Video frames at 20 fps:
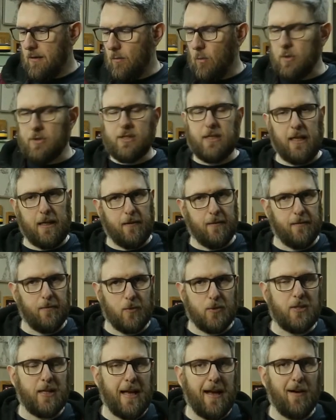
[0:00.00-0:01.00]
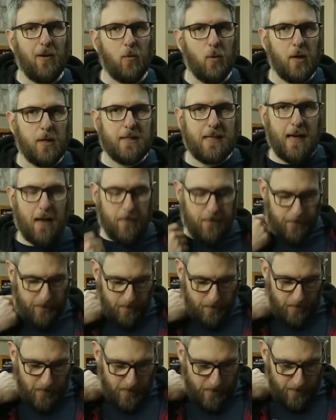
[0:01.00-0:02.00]
We'll see. We'll see how it works out.
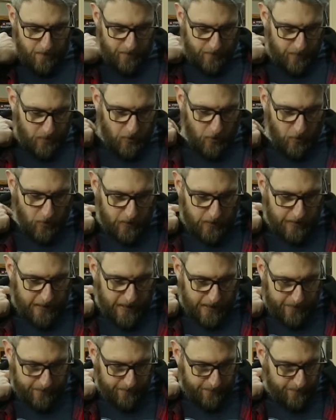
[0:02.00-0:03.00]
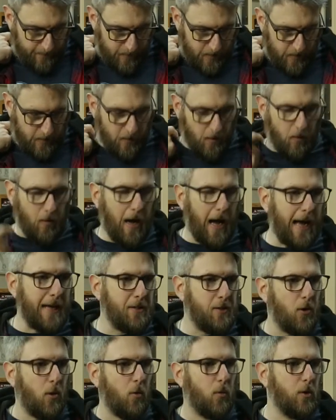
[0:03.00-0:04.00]
Currently, you know, I
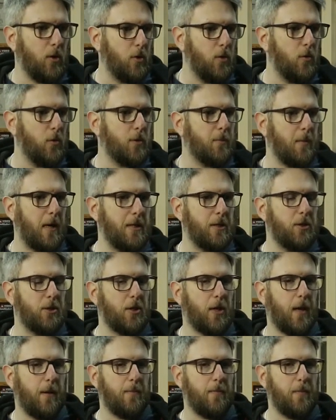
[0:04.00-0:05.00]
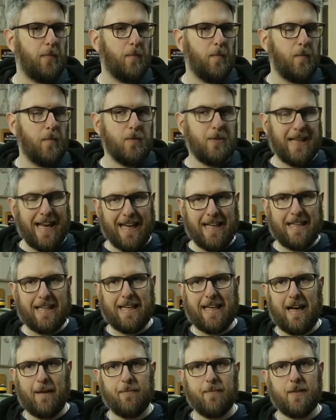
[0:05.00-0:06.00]
don't use my shop
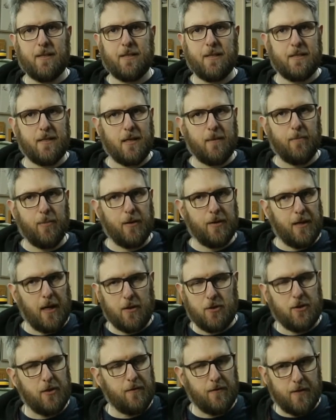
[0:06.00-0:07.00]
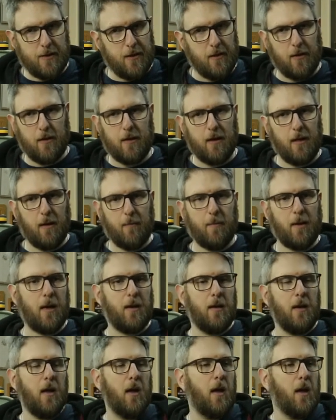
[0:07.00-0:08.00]
daily. I'm, this isn't a production facility. I'm
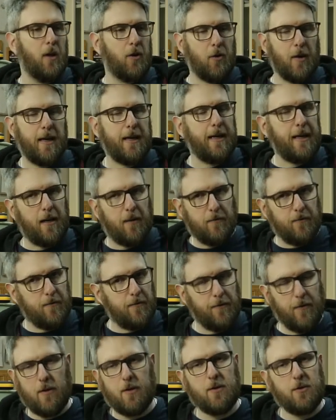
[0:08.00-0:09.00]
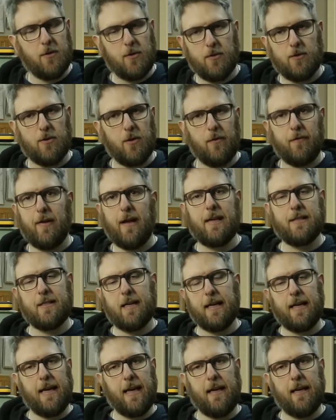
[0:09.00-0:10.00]
not cracking out furniture so fast
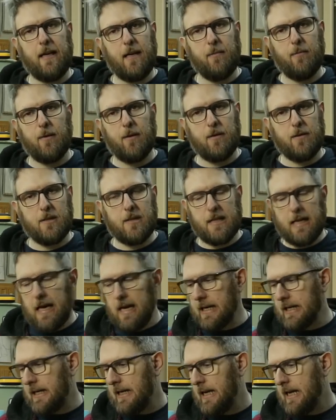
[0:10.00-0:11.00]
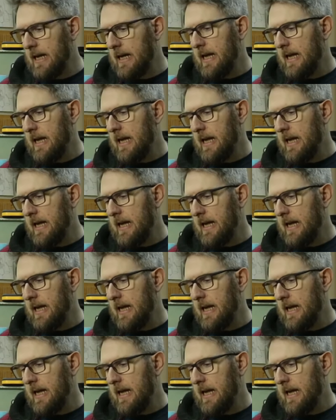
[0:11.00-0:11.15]
I can't keep it in stock.